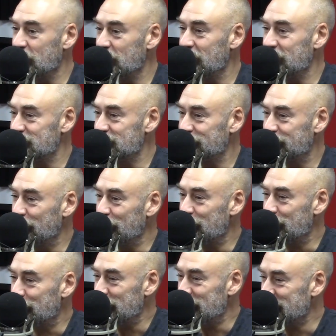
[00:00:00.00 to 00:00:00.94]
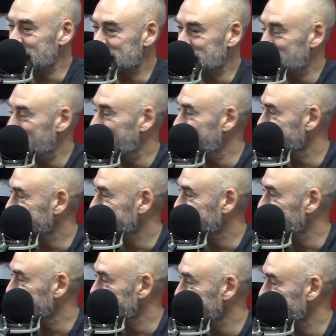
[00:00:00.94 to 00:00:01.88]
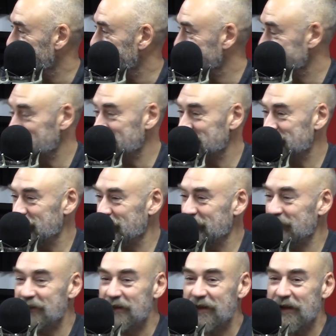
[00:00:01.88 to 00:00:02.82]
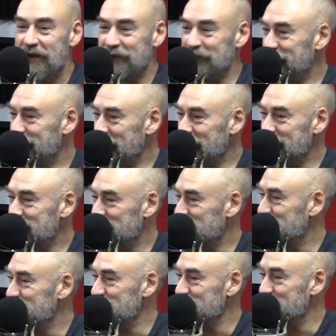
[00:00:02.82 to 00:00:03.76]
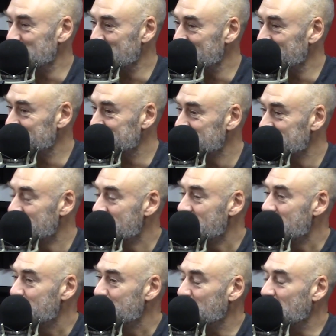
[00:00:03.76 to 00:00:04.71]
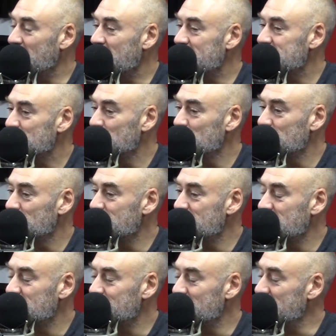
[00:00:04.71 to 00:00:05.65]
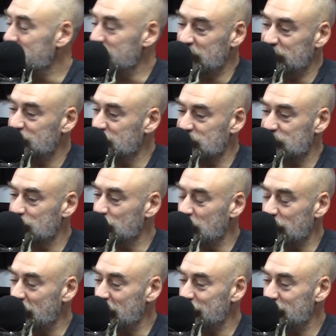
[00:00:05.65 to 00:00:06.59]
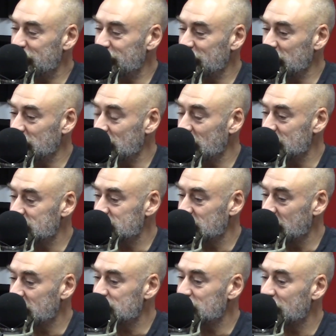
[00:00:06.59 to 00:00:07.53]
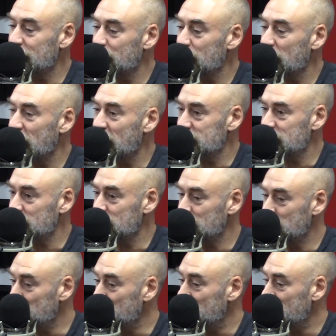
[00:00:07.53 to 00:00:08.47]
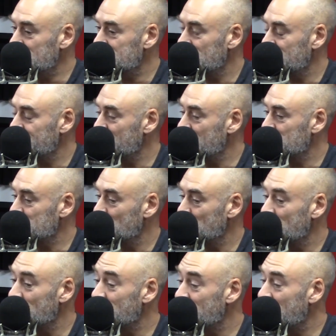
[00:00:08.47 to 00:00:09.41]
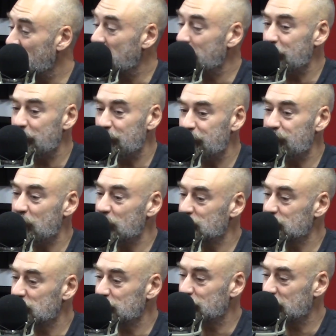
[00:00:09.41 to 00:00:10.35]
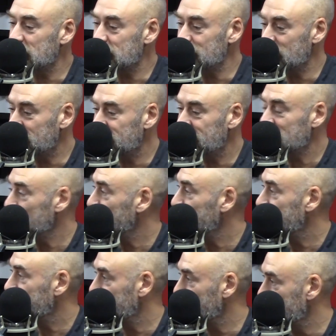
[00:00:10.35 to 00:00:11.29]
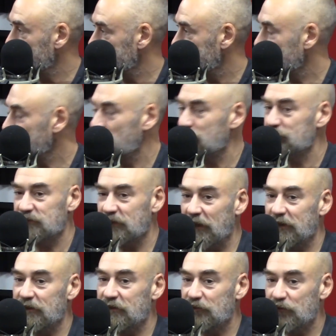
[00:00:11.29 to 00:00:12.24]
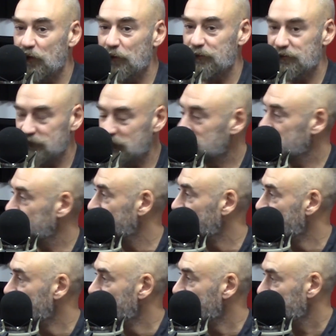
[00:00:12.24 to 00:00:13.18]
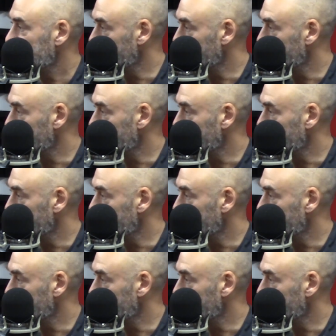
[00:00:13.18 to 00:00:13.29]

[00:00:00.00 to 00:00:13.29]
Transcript: against a front three that's just bagged 5 goals and a defence which was imperious. But I thought maybe you just talk about the midfield in isolation. I thought as a unit it was one of our most complete midfield performances, notwithstanding the opposition. For a